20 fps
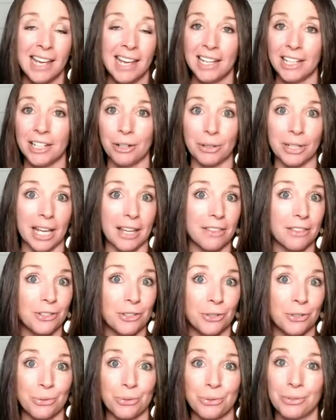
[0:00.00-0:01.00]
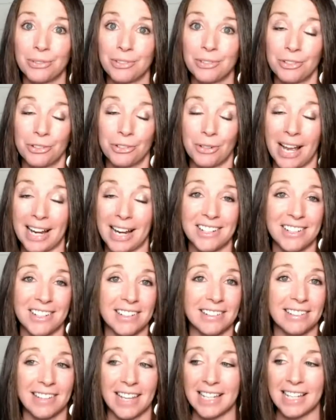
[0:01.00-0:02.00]
you know get the tools and
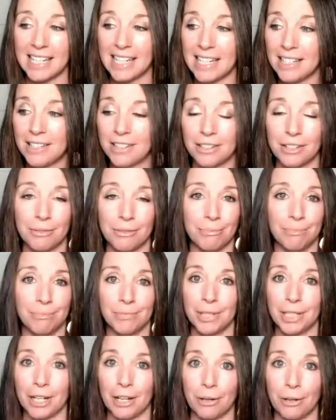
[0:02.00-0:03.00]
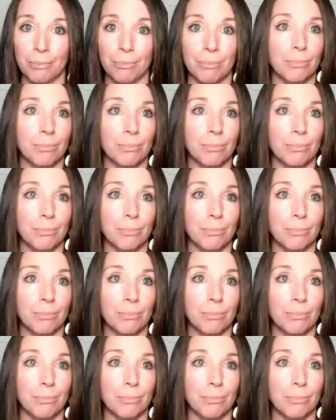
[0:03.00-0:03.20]
strategies they need to you know